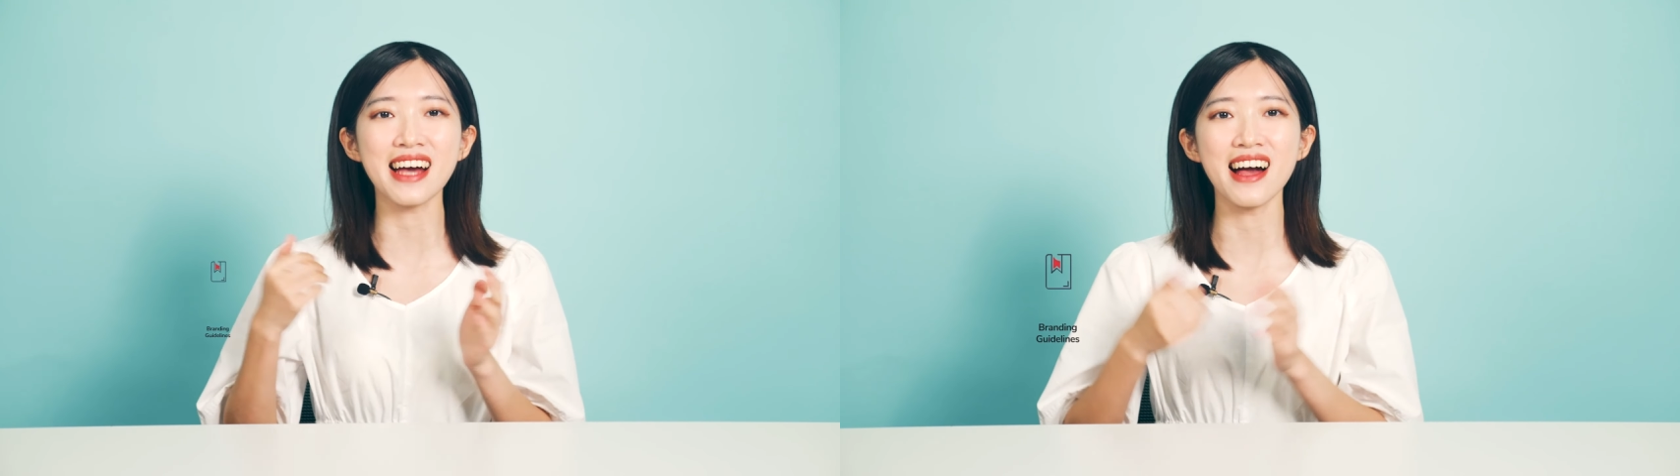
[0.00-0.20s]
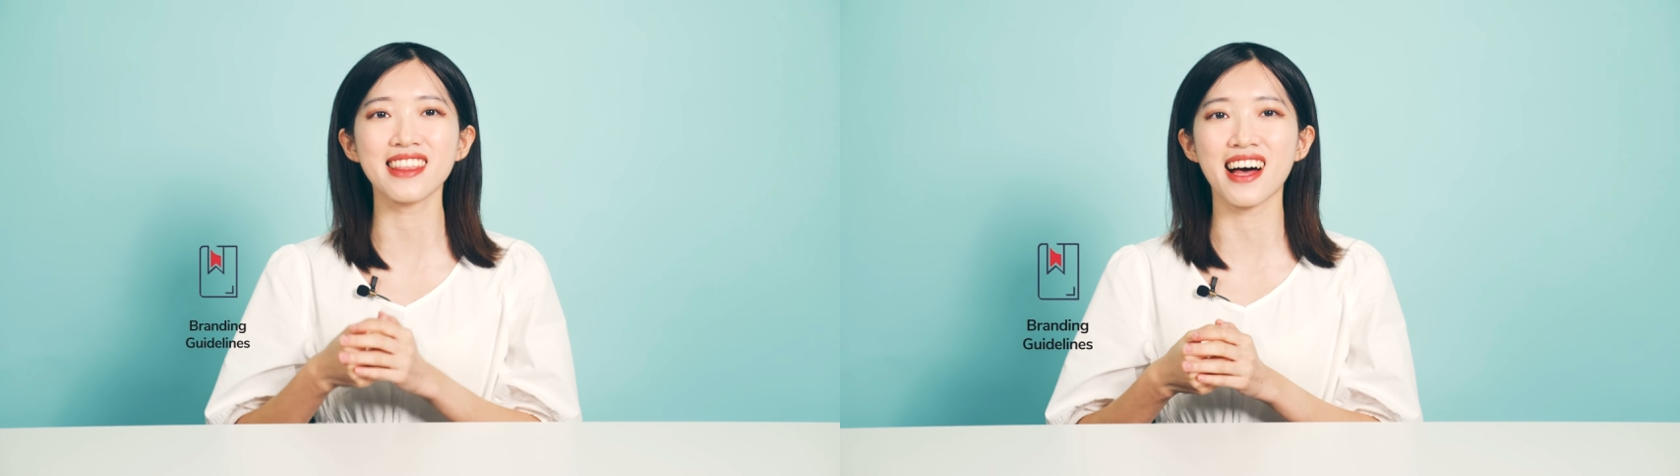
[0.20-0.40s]

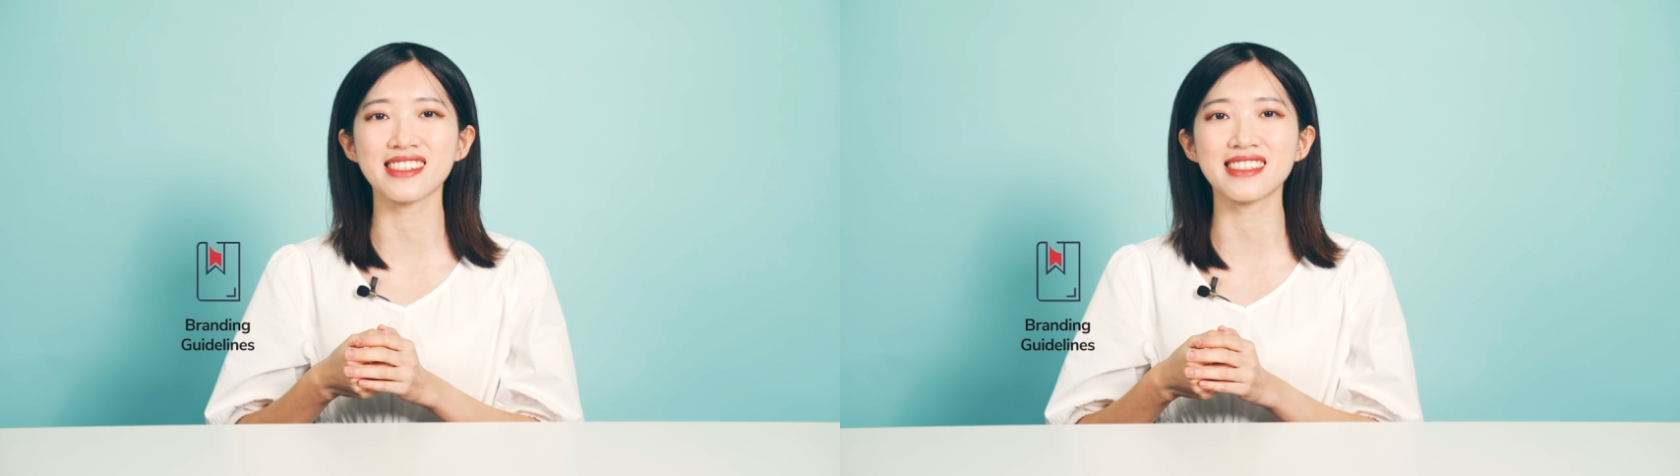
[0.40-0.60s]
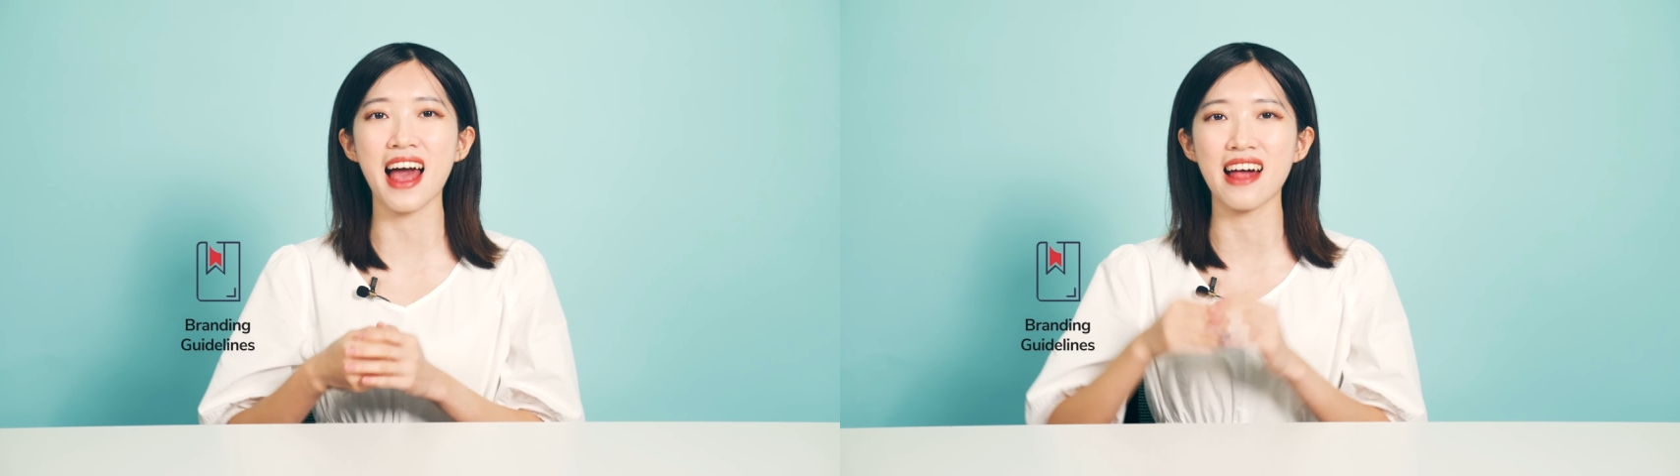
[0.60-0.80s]

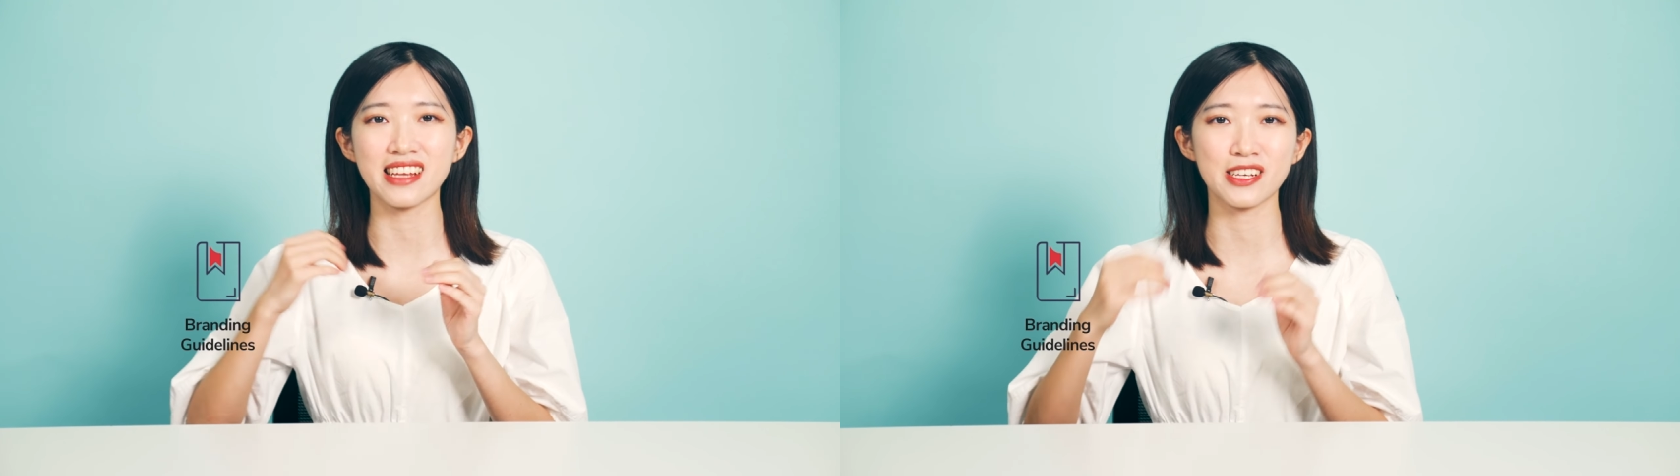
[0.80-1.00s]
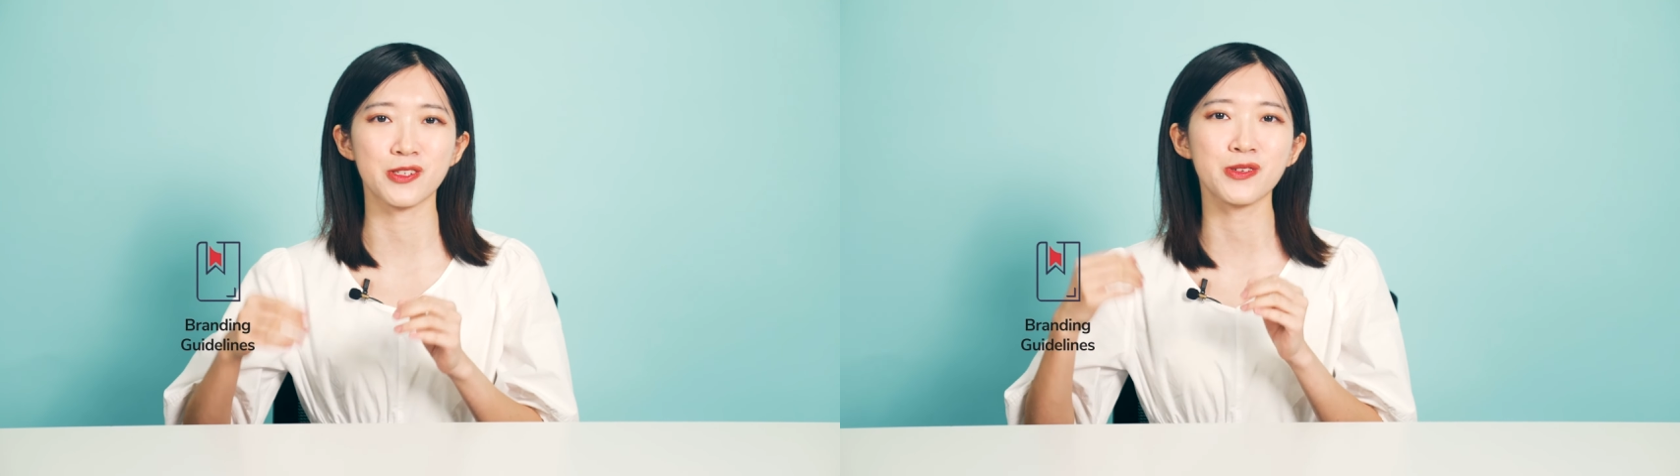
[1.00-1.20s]
guidelines and
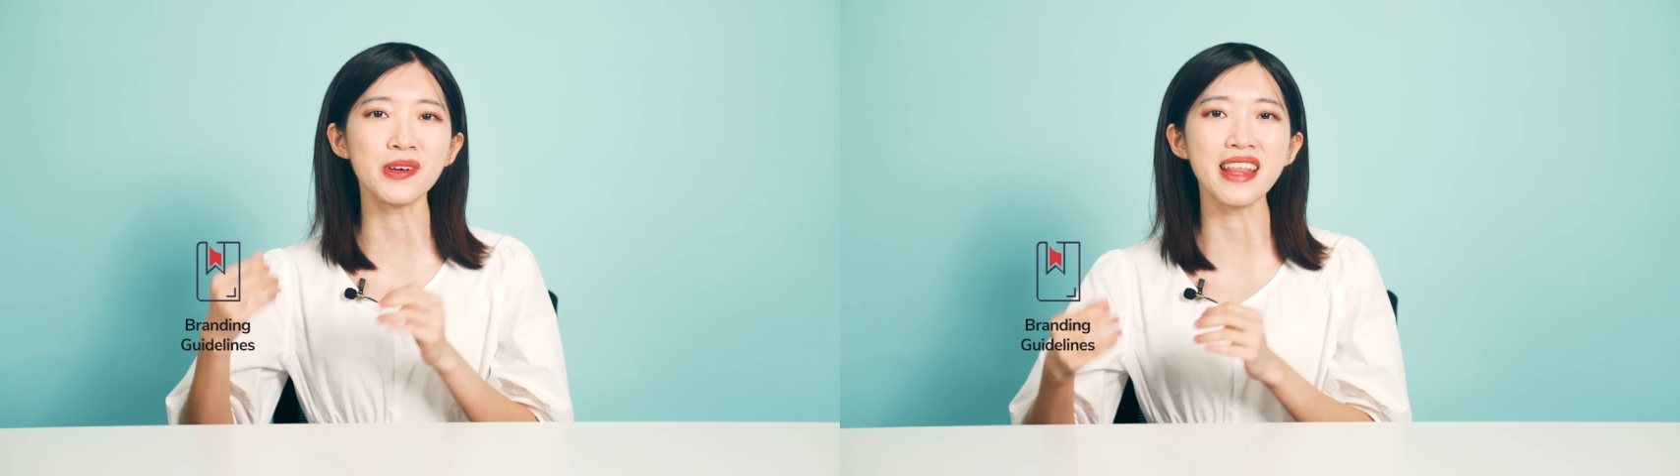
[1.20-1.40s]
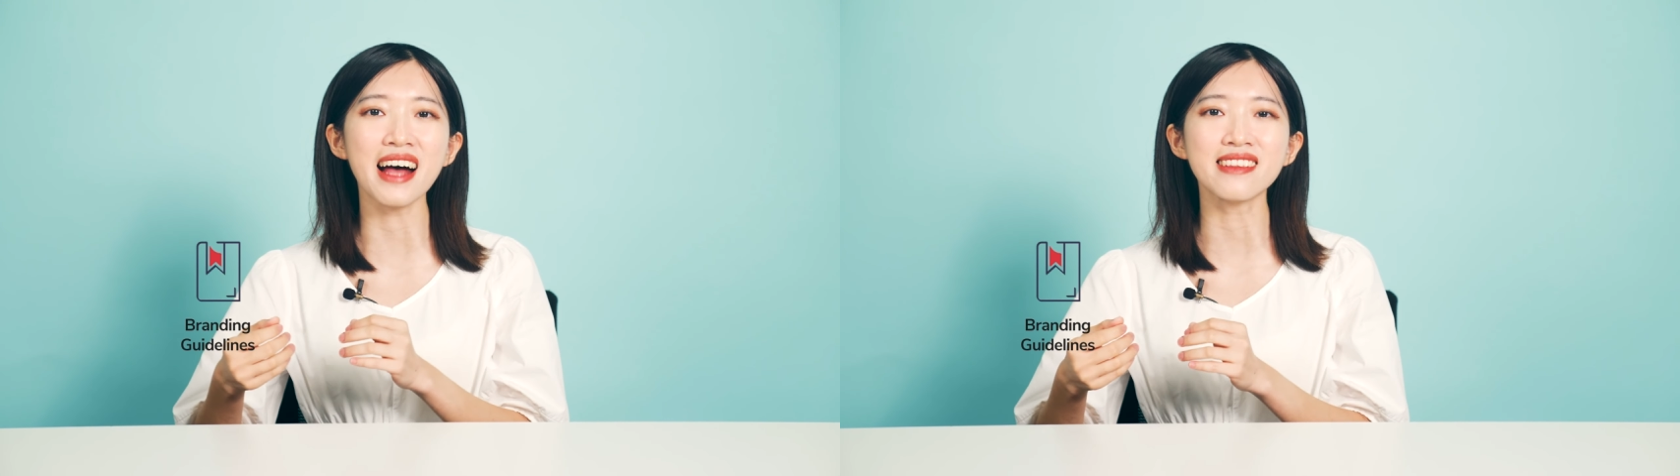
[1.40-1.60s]

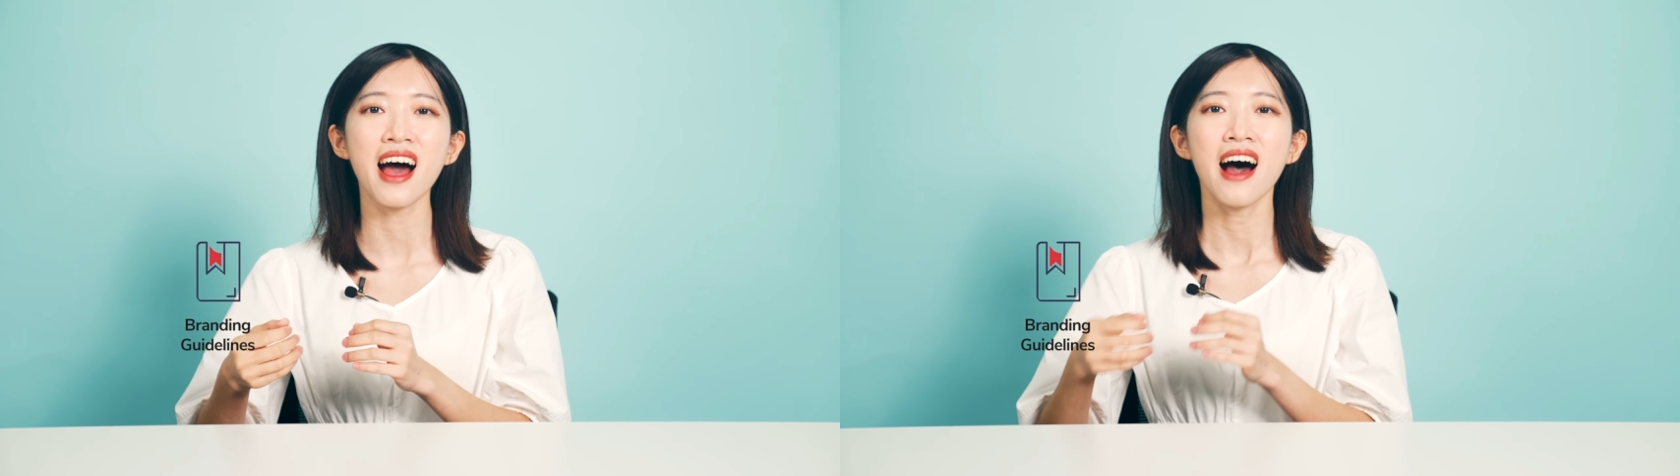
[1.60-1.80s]
ensure that